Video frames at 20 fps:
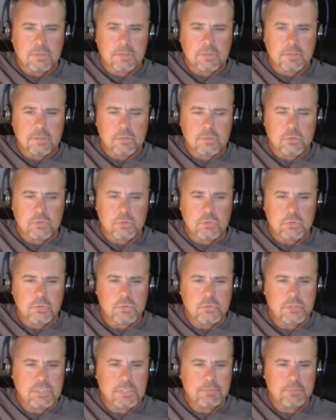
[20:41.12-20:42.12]
Too
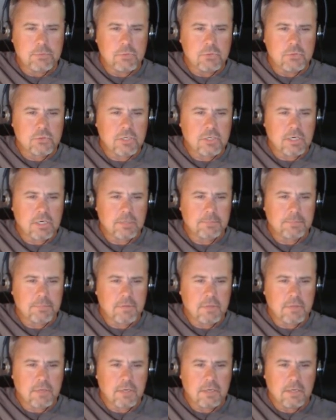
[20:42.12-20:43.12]
steep, too sharp
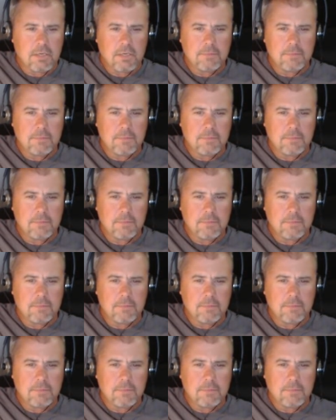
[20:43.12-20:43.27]
there.